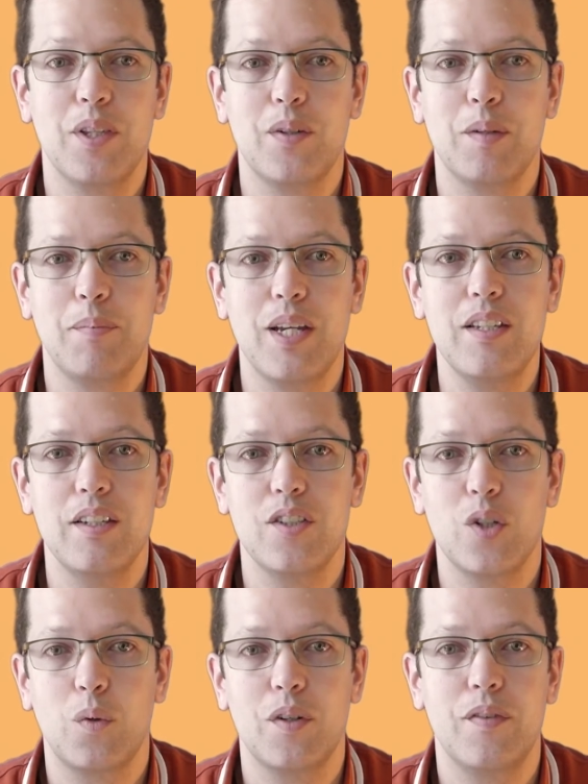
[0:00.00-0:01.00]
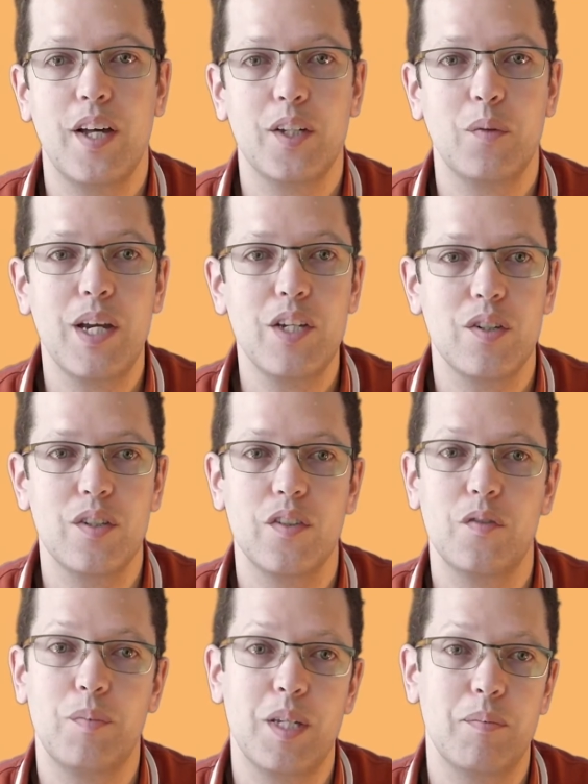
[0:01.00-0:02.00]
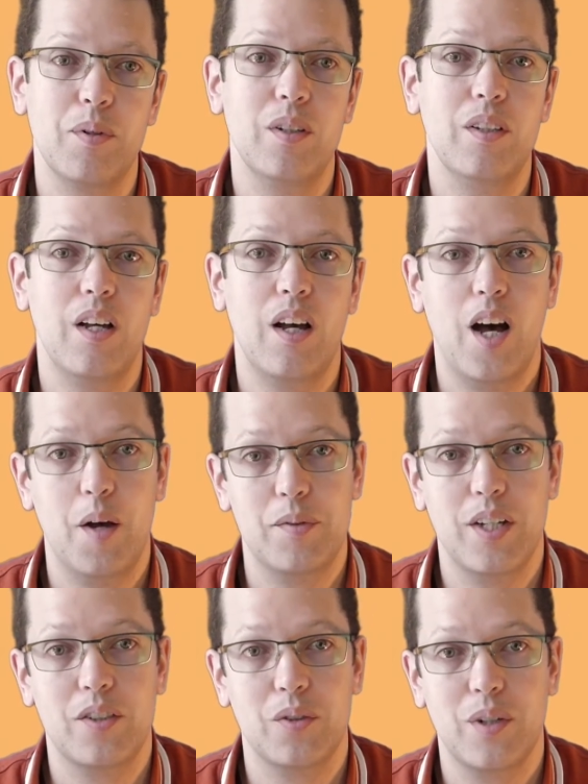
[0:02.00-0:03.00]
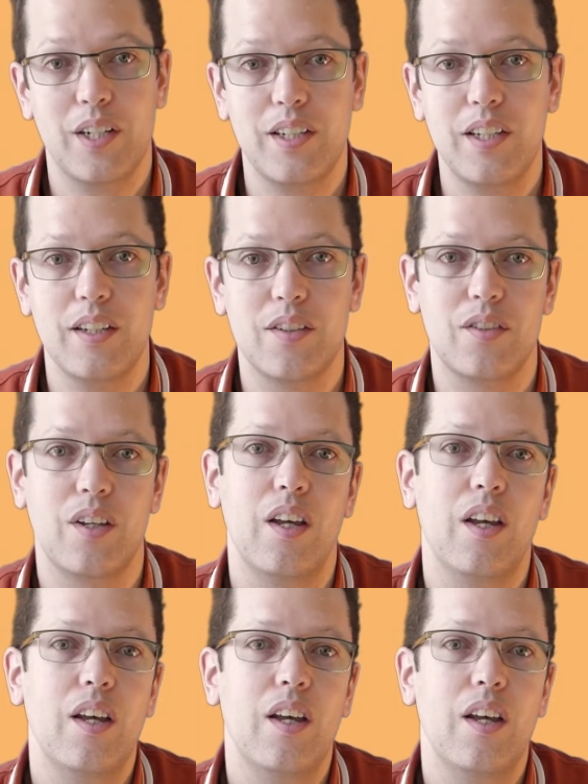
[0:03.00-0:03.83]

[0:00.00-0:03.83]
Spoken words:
their opinions or evaluations of people, objects, or ideas.